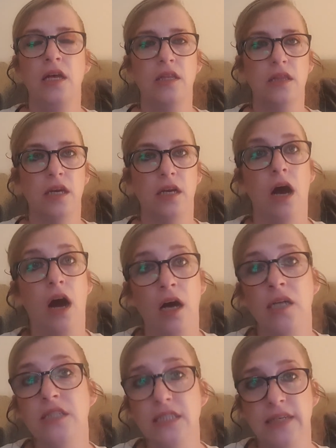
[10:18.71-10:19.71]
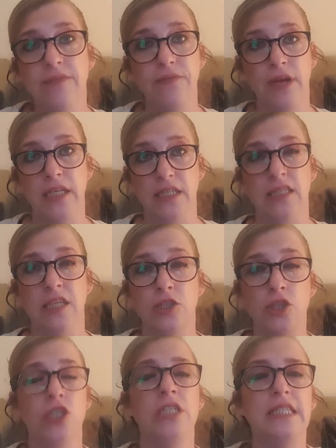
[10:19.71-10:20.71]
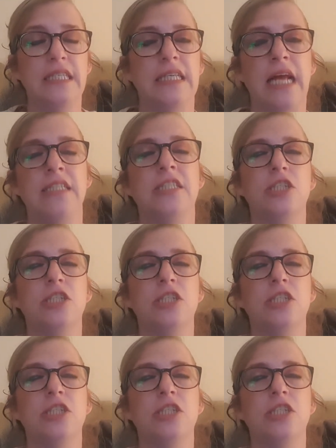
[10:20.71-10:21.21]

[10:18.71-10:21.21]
that can't defend, that doesn't stand